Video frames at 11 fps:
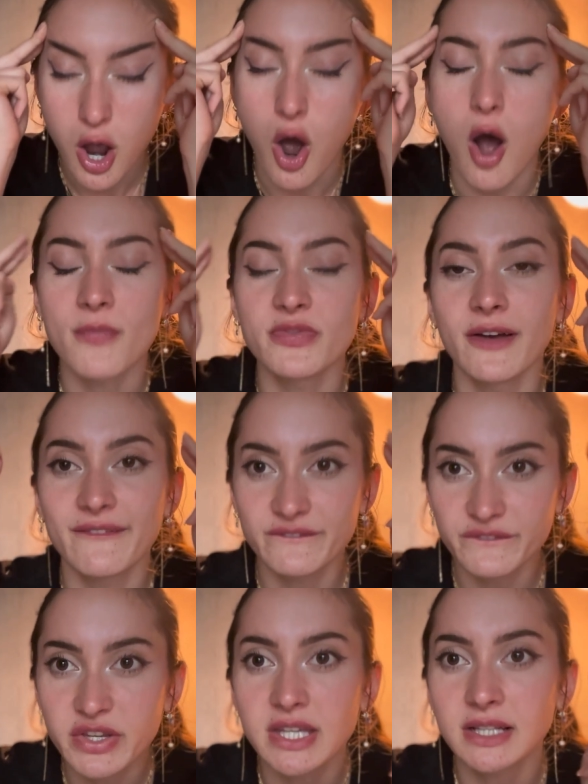on the
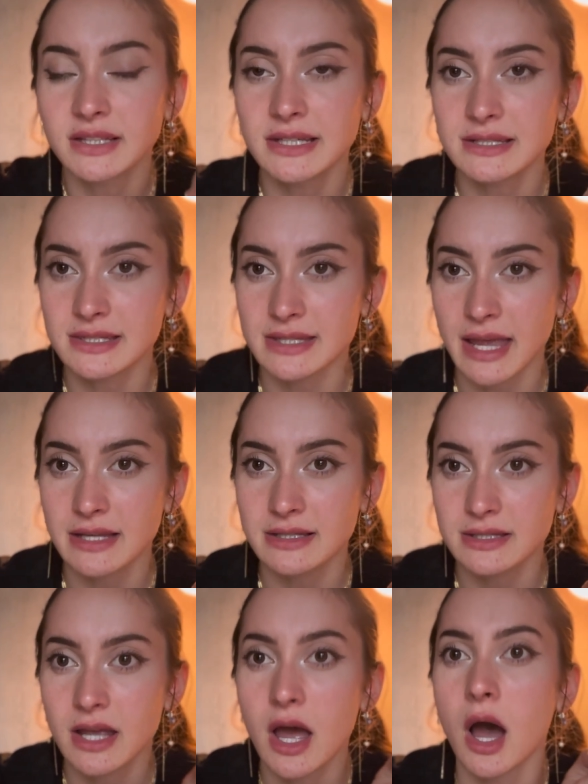feeling
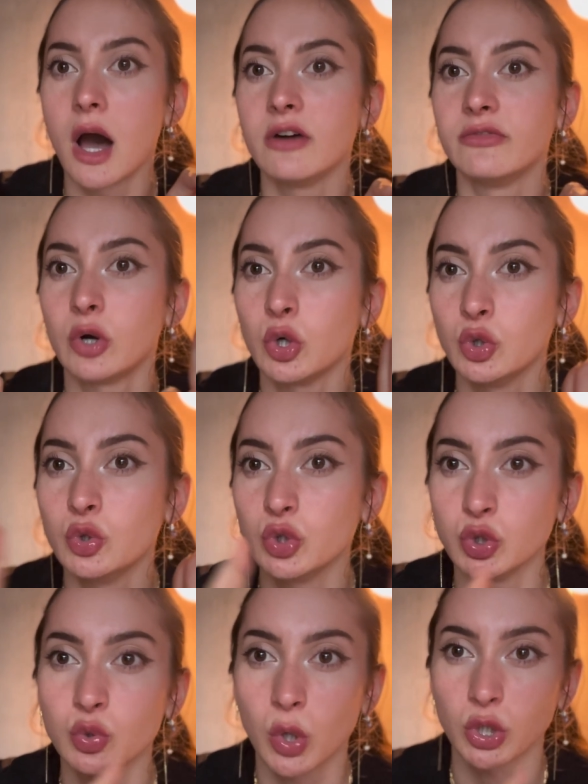state of who
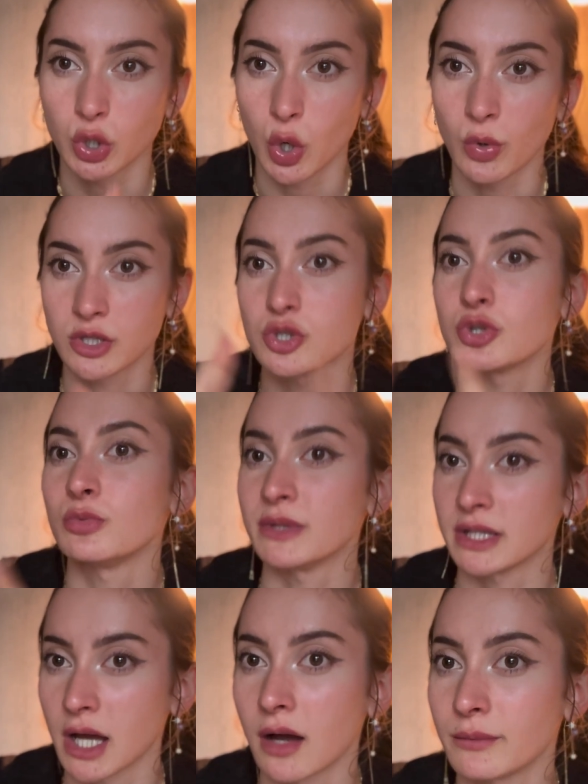you are going to
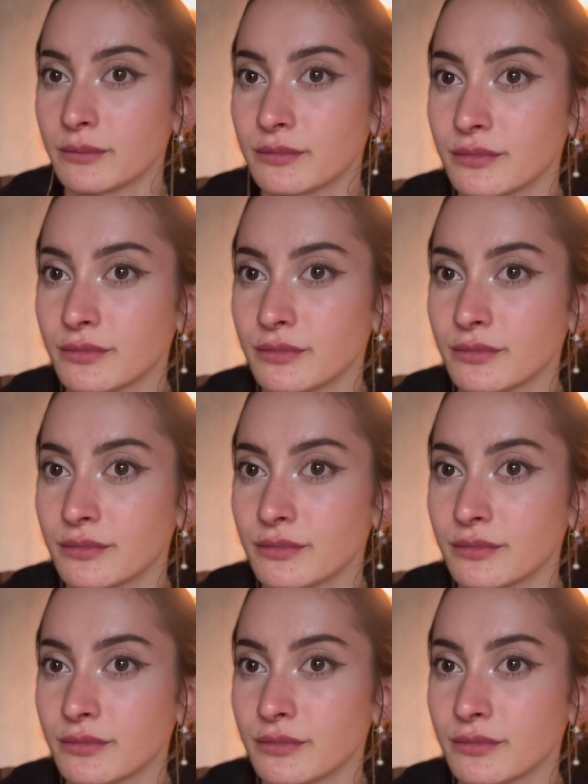become.